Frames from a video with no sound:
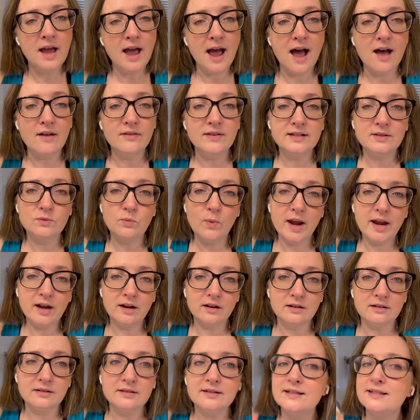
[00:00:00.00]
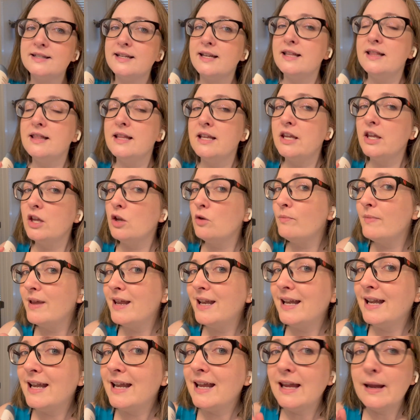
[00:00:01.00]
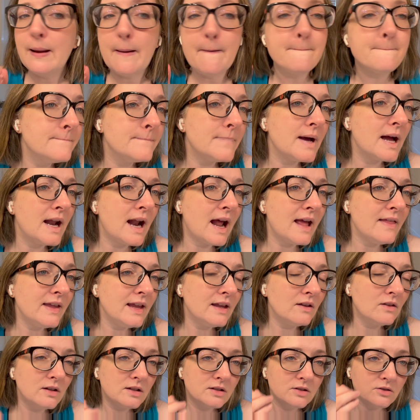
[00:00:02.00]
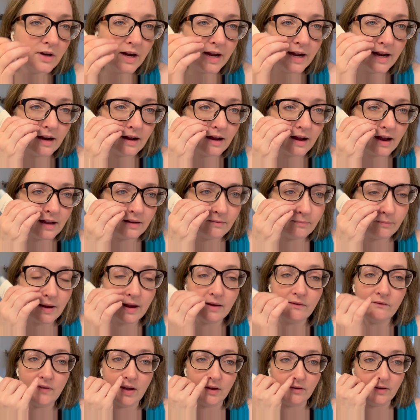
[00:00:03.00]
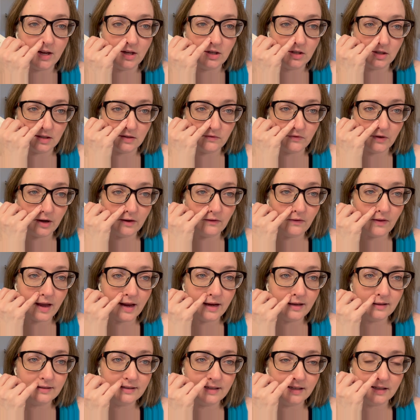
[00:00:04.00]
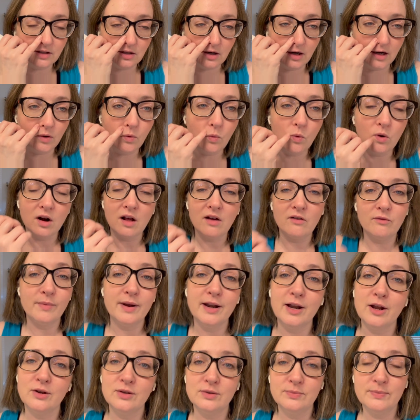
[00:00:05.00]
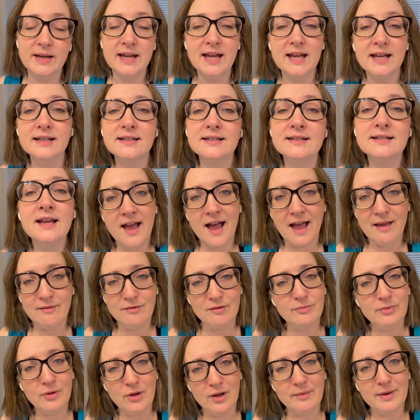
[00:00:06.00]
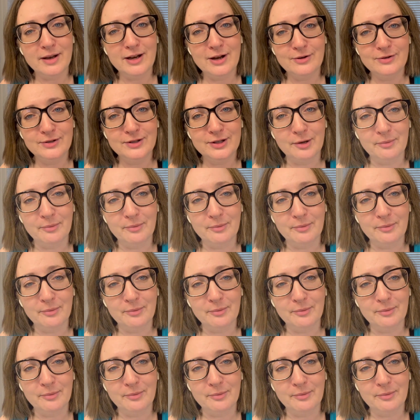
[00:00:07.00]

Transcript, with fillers: how this wears in the humidity but I think it looks great. I, my foundation is very light. See, it's already worn off my nose because I've been blowing my nose so